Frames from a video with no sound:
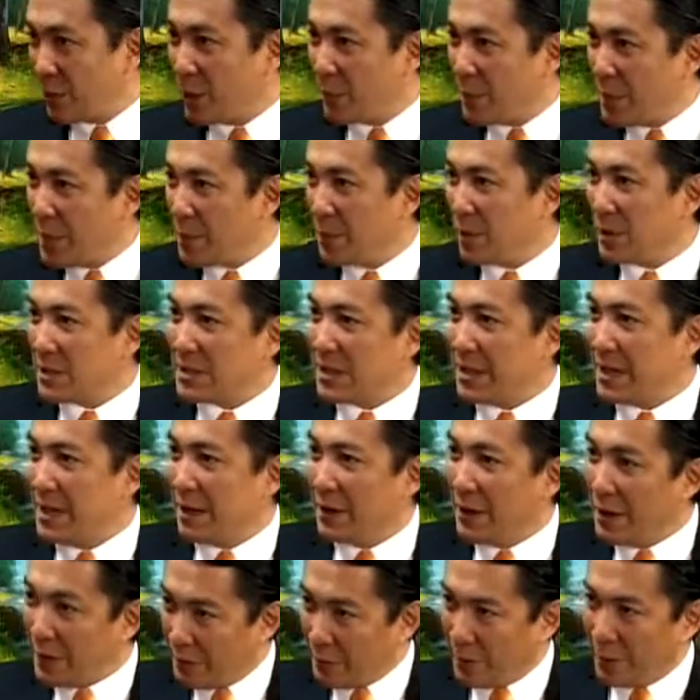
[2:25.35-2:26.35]
Were people
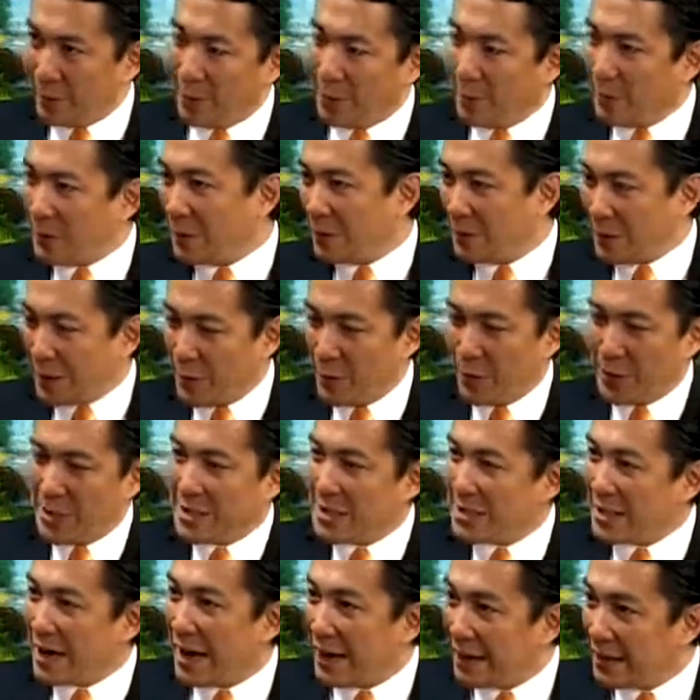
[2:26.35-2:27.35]
saying, hey, uh, uh, okay, what's
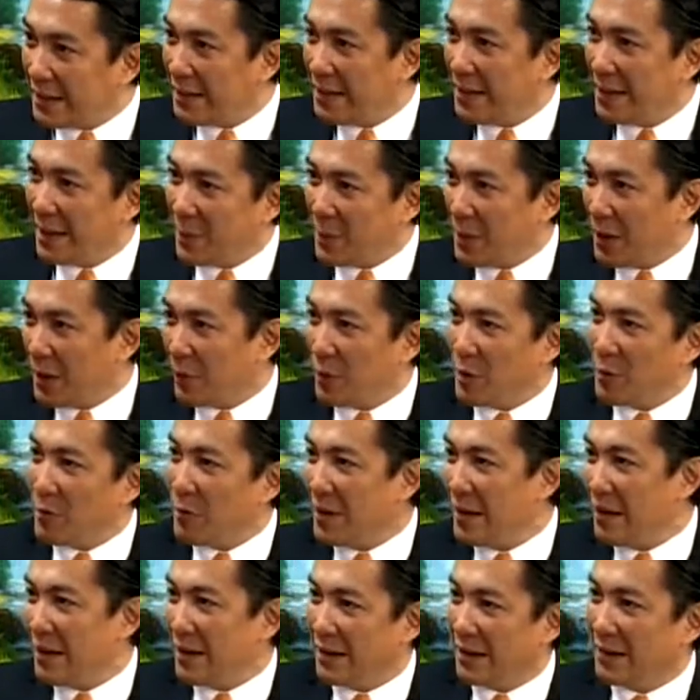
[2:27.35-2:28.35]
this ID? I mean, are we
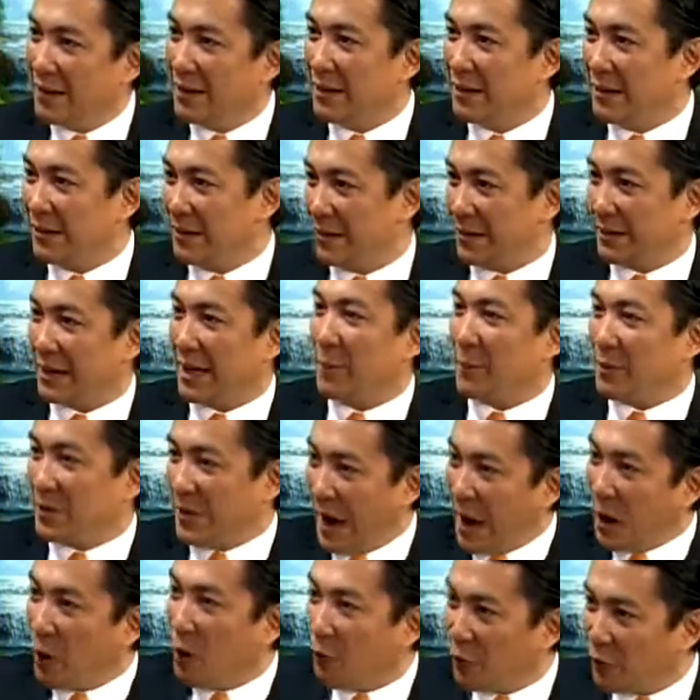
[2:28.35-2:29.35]
being uh, kept
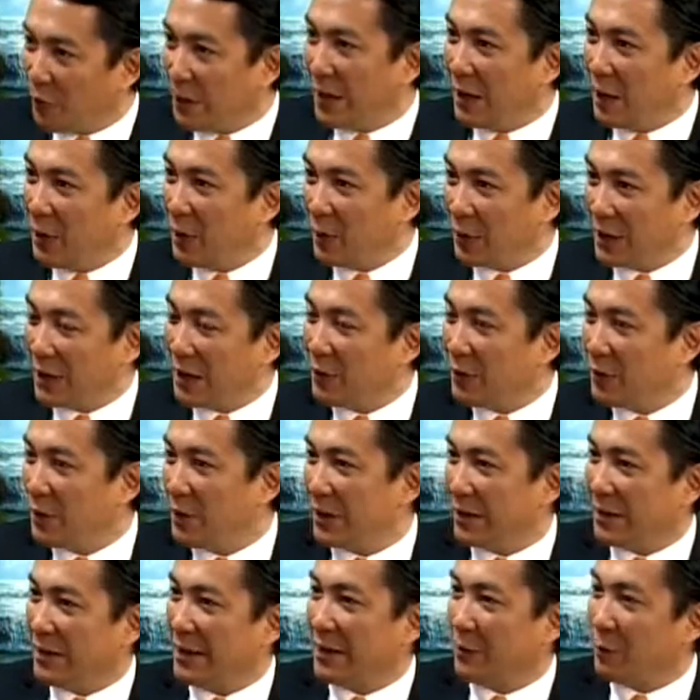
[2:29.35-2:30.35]
track of now, whatever,
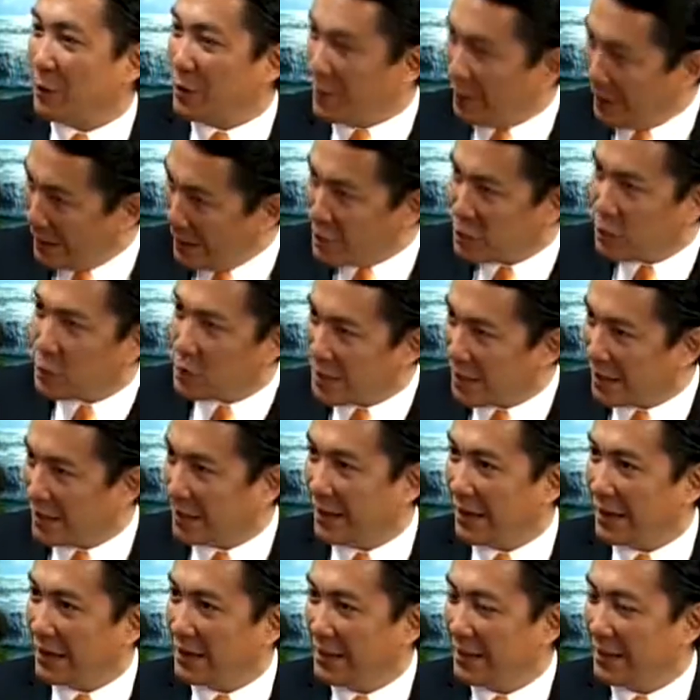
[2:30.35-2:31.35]
like that? Were there issues like that?